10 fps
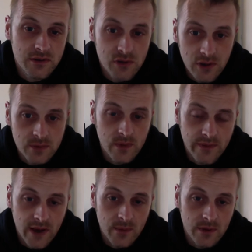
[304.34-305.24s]
choice with
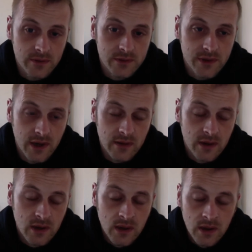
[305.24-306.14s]
that one. So
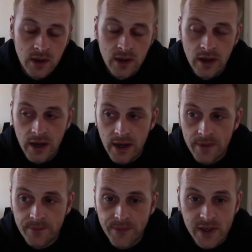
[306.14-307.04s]

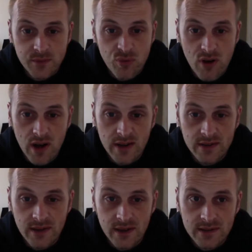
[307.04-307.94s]
that's
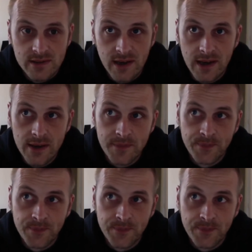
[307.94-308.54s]
price. I'd say